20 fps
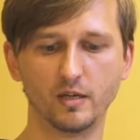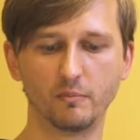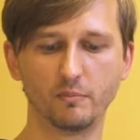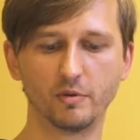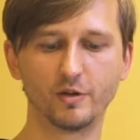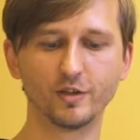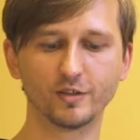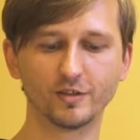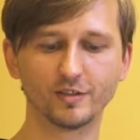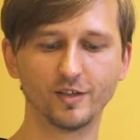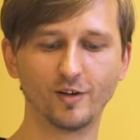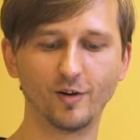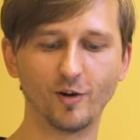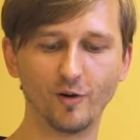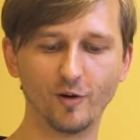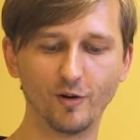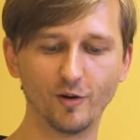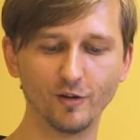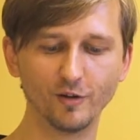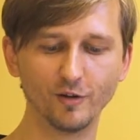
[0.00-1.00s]
Because
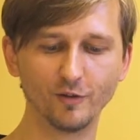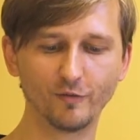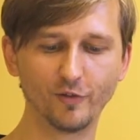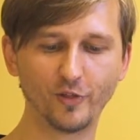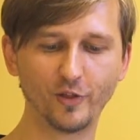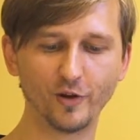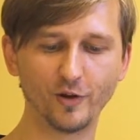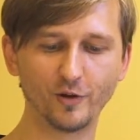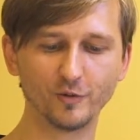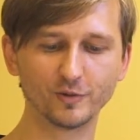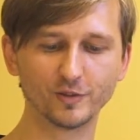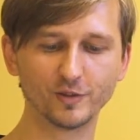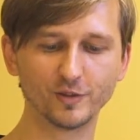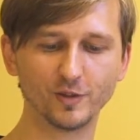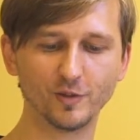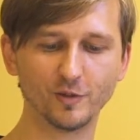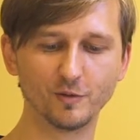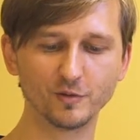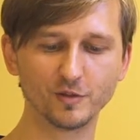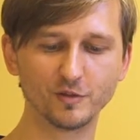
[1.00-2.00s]
all of those
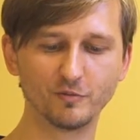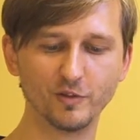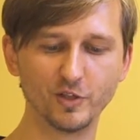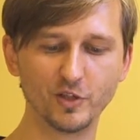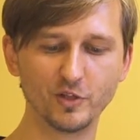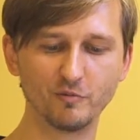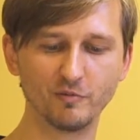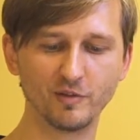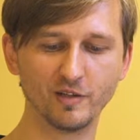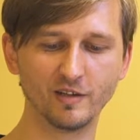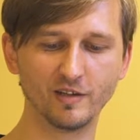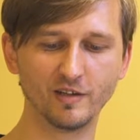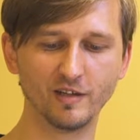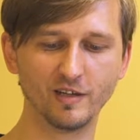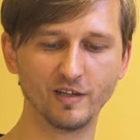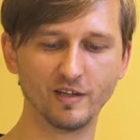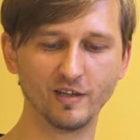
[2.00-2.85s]
nodes which we